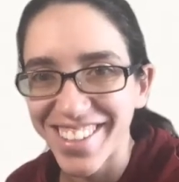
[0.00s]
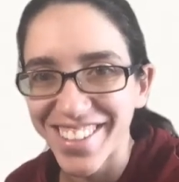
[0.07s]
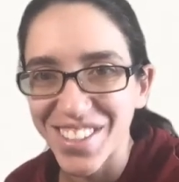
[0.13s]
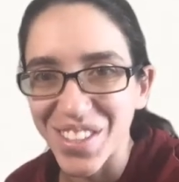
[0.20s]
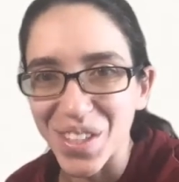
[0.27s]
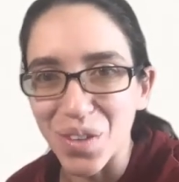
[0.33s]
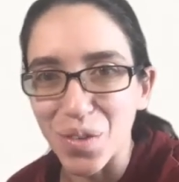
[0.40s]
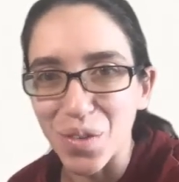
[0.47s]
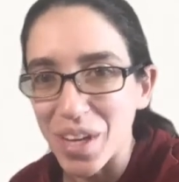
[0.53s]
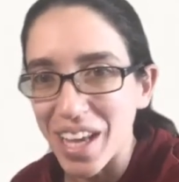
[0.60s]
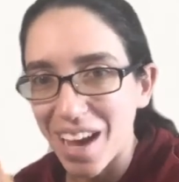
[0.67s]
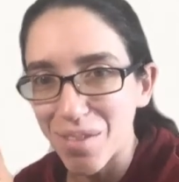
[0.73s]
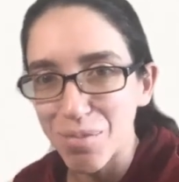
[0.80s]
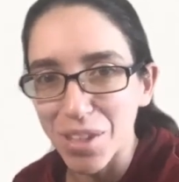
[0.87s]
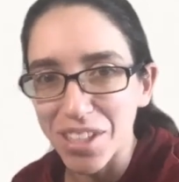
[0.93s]
So we
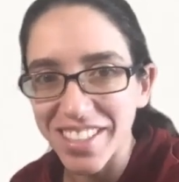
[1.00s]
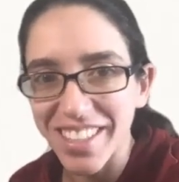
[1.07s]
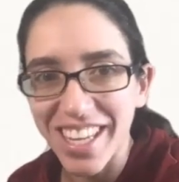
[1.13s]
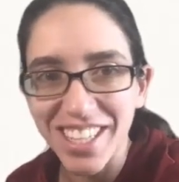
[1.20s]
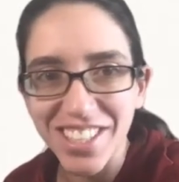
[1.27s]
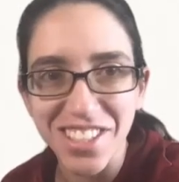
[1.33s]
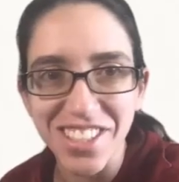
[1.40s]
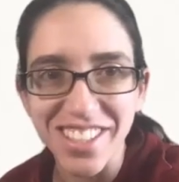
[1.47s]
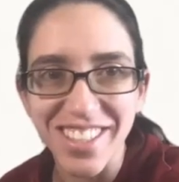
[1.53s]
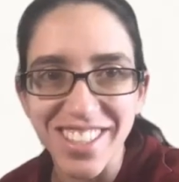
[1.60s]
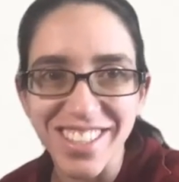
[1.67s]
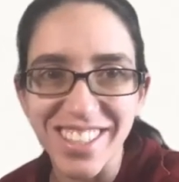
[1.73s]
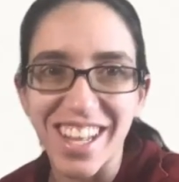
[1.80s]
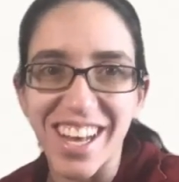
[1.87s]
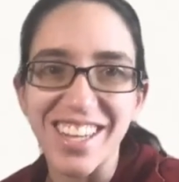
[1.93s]
have presentations in this
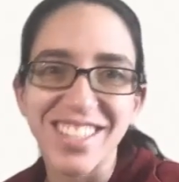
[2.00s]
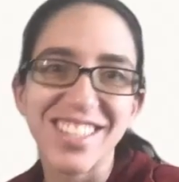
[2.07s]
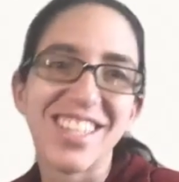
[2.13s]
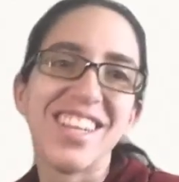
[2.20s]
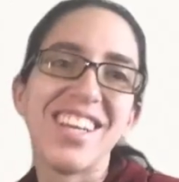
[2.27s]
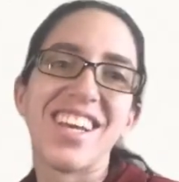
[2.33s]
class,